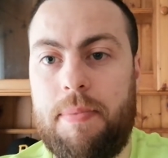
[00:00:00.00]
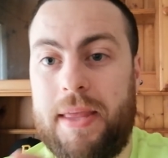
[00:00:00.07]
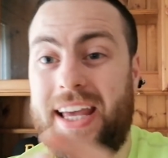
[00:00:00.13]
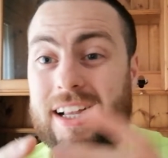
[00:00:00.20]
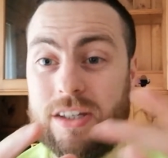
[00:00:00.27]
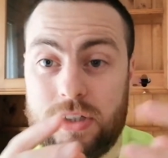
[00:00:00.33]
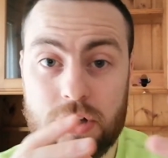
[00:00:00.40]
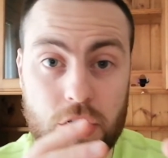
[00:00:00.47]

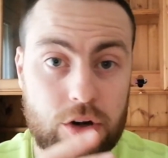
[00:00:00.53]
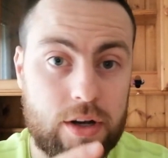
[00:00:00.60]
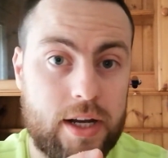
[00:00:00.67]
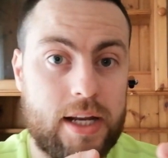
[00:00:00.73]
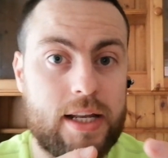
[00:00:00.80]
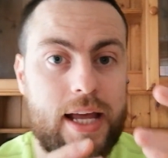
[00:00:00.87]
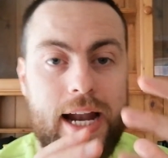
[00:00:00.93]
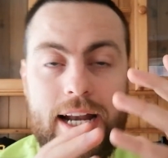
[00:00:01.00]
He'll
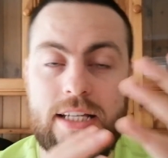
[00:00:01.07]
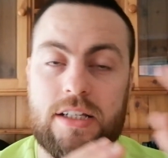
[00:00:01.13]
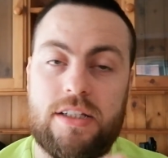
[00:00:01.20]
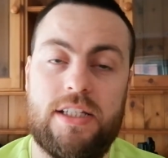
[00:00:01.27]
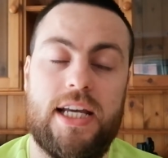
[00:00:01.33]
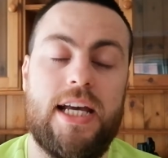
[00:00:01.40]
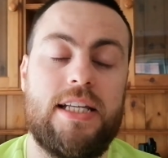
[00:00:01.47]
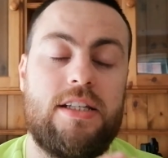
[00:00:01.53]
certainly, to any
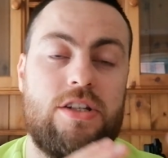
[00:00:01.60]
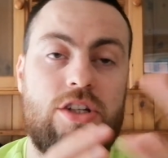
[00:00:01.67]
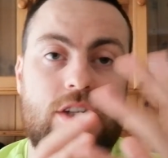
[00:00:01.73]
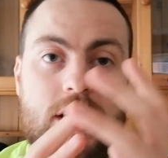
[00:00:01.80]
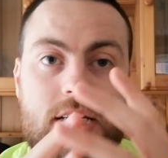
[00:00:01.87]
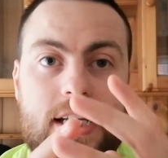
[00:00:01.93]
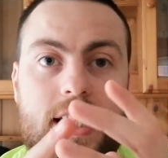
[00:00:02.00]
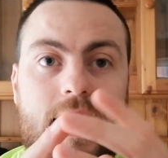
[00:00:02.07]
success that
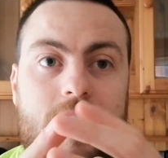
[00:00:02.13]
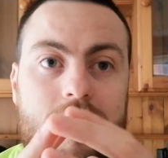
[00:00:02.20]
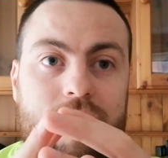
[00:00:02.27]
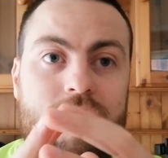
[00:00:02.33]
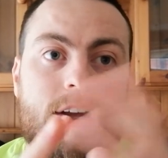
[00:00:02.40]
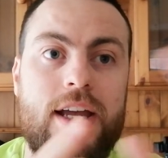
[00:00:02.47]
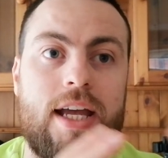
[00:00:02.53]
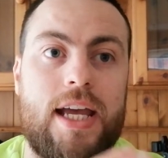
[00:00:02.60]
Tunisia
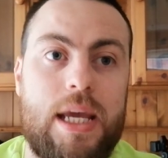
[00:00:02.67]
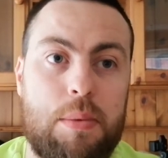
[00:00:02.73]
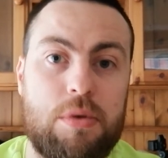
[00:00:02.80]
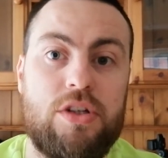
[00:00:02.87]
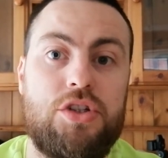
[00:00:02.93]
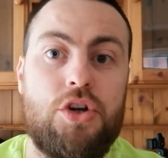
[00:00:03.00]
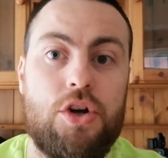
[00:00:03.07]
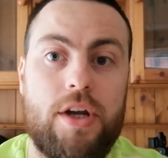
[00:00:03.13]
have, he
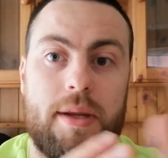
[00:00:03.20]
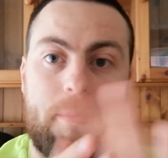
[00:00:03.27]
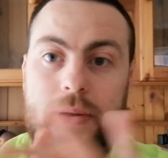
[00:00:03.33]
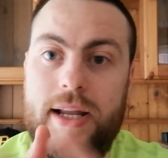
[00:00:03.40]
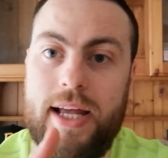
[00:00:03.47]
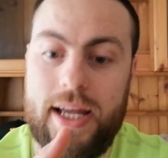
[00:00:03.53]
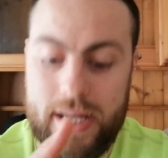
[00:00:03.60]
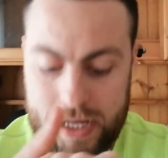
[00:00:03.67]
will certainly
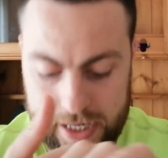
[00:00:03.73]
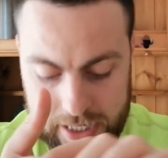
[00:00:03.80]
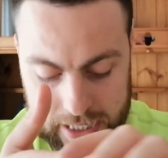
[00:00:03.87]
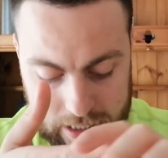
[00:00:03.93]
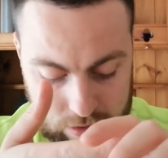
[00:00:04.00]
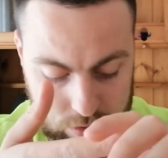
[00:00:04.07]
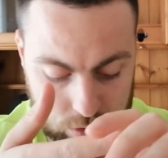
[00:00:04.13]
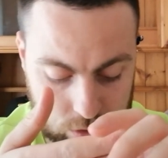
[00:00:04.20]
play a
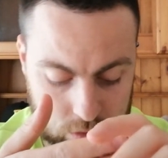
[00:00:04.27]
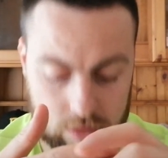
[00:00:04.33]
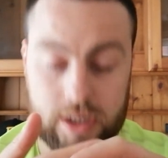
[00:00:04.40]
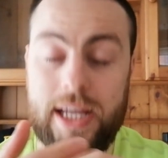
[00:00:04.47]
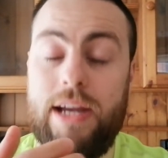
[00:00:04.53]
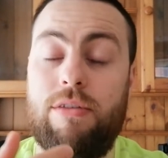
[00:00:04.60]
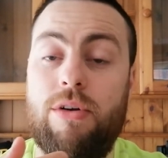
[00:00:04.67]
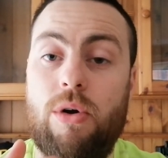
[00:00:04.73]
key
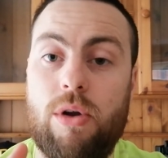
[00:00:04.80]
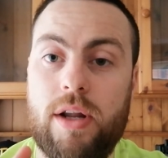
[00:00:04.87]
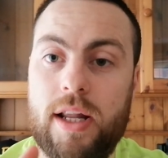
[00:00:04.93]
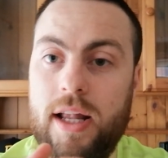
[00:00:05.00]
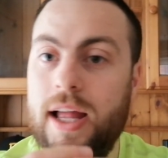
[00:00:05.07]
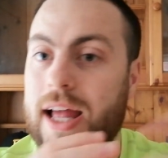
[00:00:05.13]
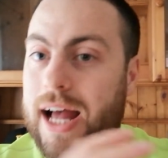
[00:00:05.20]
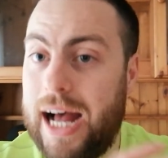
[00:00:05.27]
role in
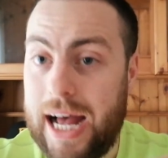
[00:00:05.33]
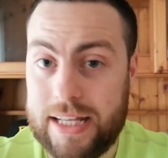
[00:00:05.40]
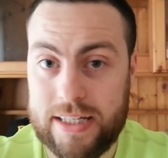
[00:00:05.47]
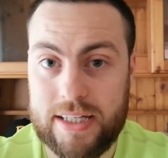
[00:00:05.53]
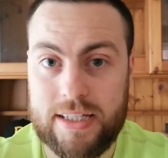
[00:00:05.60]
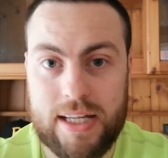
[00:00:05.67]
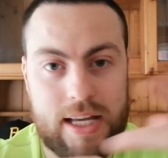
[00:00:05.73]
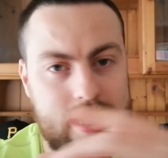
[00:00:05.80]
it. As I
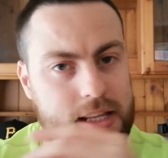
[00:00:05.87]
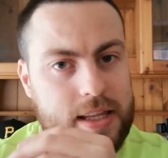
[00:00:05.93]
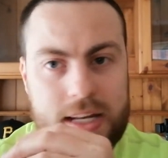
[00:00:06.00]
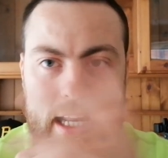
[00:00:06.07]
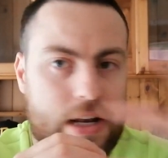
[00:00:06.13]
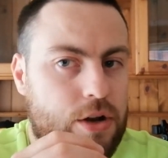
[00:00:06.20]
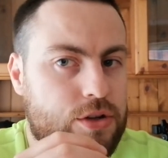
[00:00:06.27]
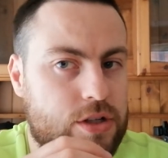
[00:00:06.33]
said, they
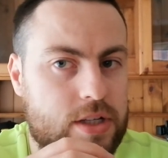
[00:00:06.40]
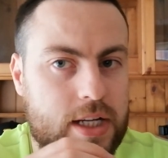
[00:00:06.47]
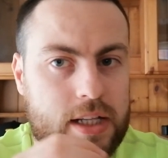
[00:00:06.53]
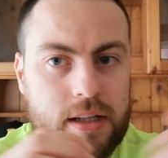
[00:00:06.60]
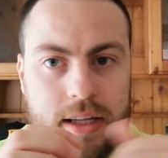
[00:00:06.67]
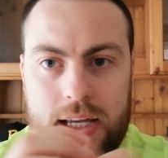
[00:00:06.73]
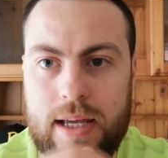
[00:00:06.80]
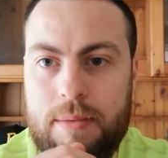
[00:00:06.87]
didn't lose a
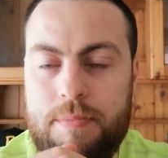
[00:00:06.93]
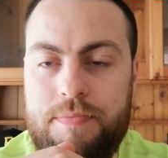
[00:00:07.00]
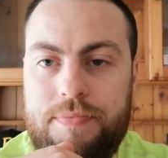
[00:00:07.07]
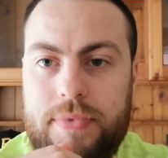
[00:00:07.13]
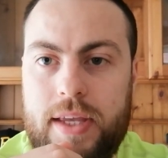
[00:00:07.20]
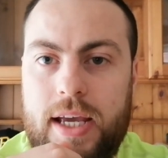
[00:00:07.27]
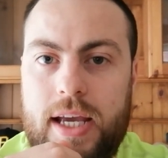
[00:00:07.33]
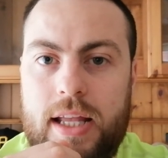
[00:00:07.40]
single game
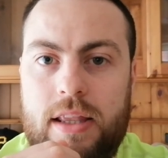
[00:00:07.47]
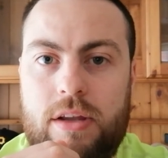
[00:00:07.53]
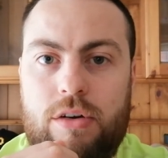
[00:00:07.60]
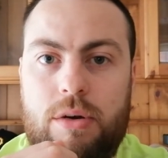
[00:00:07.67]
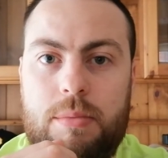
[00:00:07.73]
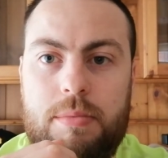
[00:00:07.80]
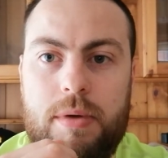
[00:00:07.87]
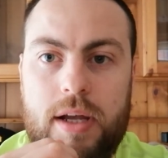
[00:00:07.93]
in the
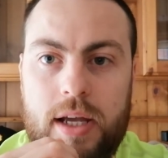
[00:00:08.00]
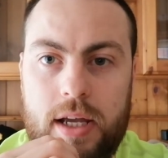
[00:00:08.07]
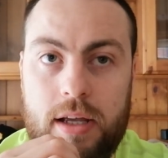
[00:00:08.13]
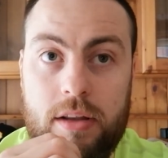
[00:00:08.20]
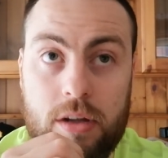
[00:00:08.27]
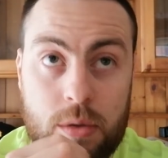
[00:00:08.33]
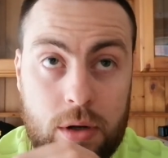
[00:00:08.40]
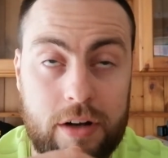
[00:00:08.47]
group
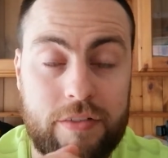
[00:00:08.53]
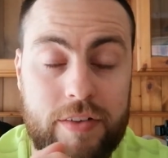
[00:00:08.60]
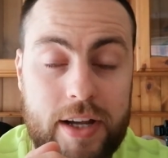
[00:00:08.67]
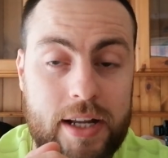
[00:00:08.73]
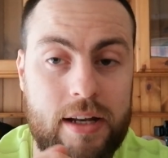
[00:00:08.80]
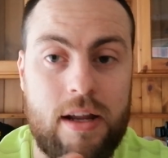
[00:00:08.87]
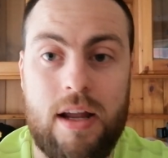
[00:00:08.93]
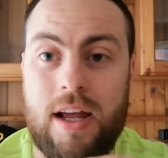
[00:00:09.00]
in the
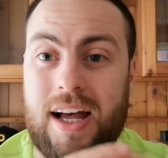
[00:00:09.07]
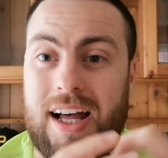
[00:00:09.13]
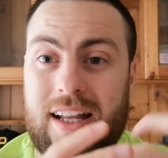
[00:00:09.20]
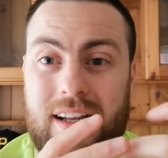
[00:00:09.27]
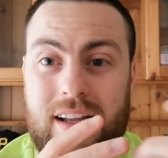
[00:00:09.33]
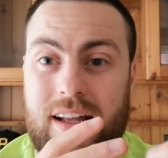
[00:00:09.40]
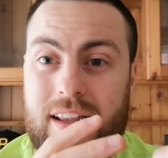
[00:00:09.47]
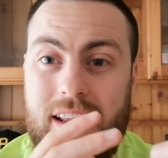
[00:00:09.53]
qualifying,
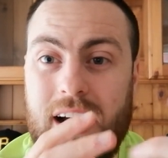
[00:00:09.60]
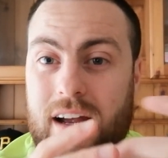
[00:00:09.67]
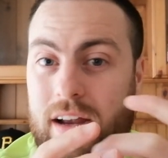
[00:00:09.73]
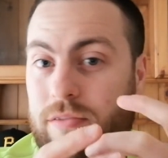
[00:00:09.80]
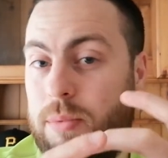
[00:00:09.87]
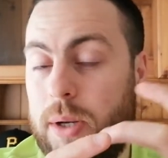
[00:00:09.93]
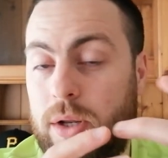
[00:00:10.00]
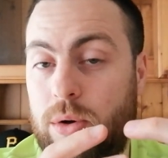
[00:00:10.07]
and
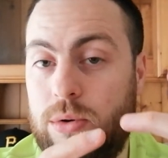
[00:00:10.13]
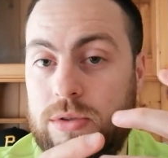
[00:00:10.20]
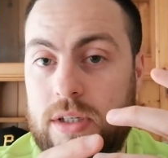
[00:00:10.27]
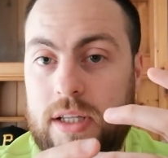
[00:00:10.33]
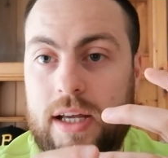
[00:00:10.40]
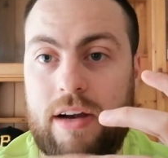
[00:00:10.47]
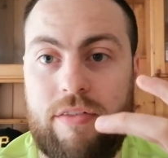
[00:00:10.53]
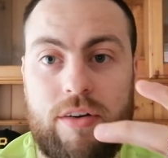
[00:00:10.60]
everybody knows
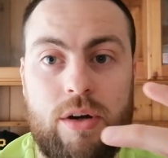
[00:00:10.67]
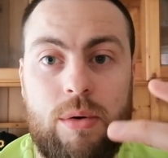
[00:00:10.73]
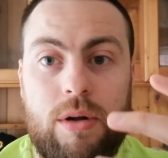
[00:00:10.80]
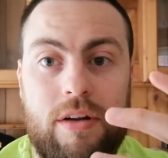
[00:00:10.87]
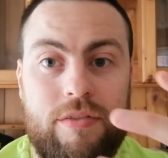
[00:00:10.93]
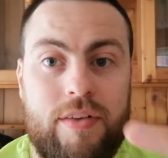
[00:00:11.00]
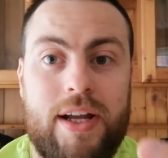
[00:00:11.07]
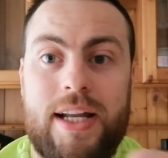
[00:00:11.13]
that the African
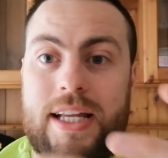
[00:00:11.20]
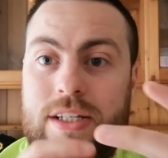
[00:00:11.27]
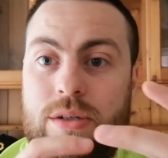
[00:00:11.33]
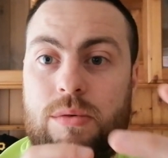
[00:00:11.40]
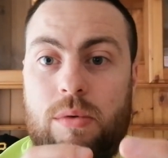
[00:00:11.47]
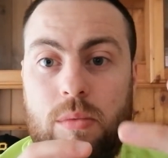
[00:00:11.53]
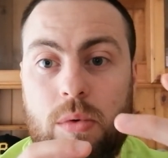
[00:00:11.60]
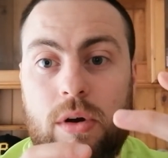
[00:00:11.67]
qualifying is
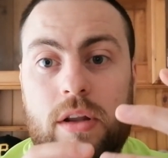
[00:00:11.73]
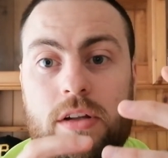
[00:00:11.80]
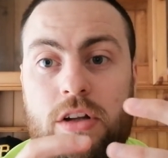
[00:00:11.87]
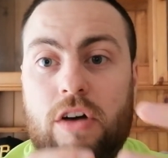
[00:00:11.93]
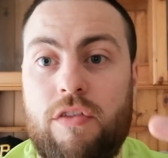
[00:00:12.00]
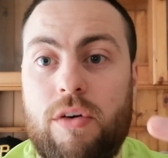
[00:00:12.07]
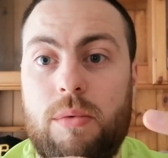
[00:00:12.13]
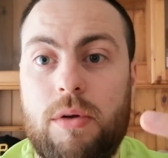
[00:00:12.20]
one of the
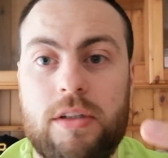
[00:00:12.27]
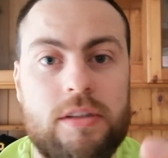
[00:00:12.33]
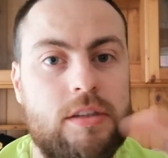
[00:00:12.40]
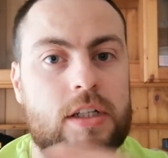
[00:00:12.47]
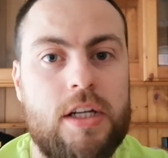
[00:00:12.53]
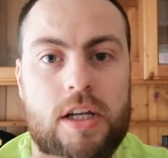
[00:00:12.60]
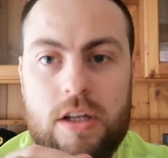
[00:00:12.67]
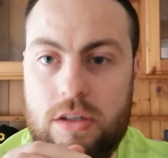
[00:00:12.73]
tougher
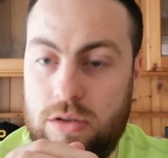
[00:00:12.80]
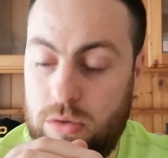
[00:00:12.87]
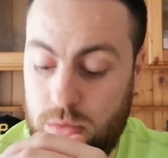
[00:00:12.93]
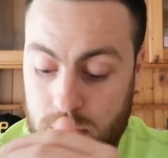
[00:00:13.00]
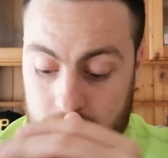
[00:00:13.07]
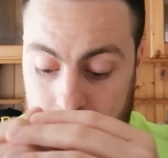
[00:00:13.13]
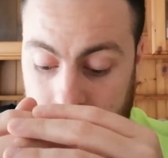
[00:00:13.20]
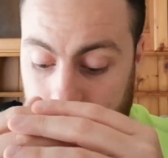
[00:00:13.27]
ones,
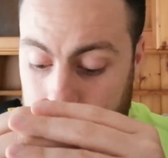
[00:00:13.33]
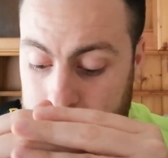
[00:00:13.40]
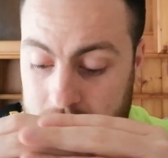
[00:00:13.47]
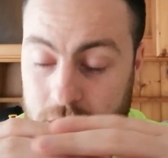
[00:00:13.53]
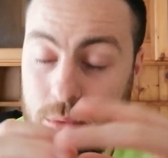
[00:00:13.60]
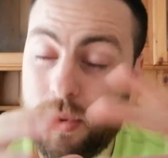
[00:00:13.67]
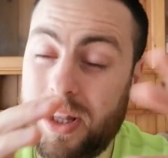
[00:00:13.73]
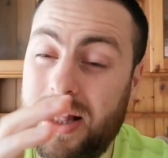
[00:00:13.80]
so they come
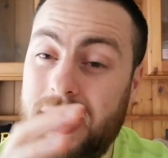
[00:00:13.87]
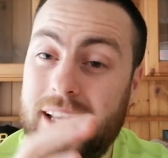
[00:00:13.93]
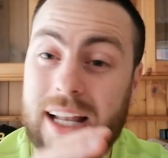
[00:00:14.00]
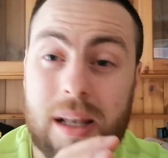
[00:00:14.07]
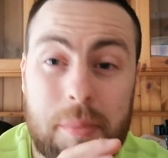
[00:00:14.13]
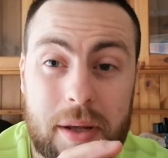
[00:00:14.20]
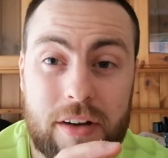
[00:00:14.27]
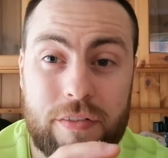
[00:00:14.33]
into it with a
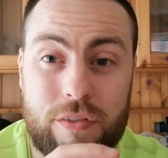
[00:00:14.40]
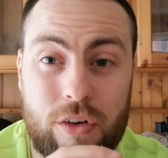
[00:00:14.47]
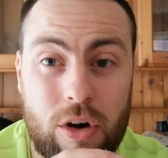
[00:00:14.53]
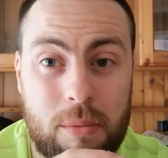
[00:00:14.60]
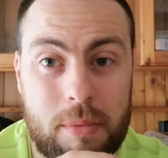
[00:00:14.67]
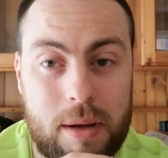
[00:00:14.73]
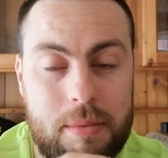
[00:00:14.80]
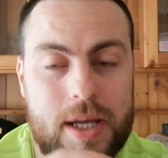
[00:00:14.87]
little bit of
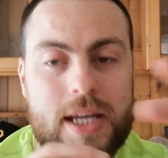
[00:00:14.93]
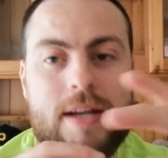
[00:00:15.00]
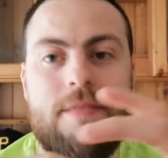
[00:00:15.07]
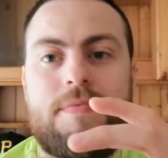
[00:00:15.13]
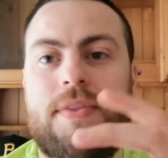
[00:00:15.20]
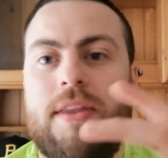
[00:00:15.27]
form maybe.